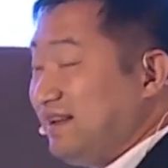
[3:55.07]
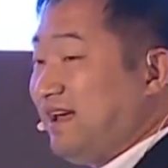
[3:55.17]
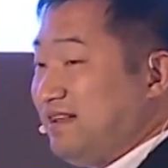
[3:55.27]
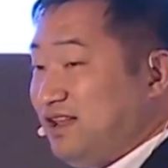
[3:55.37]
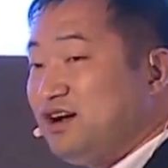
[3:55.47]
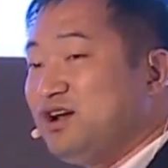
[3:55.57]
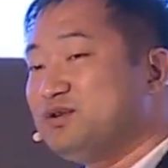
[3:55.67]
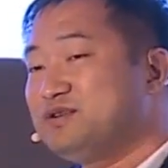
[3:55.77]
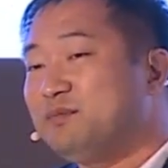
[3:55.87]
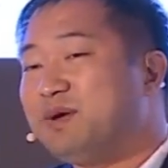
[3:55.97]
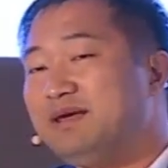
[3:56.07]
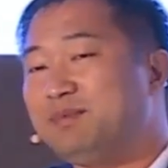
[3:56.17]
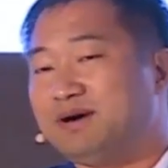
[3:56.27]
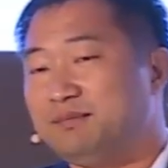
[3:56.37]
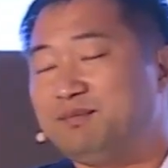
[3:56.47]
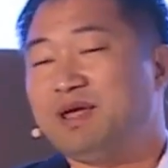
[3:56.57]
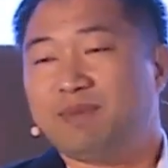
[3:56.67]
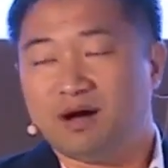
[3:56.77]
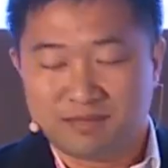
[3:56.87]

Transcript: And there goes your PayPal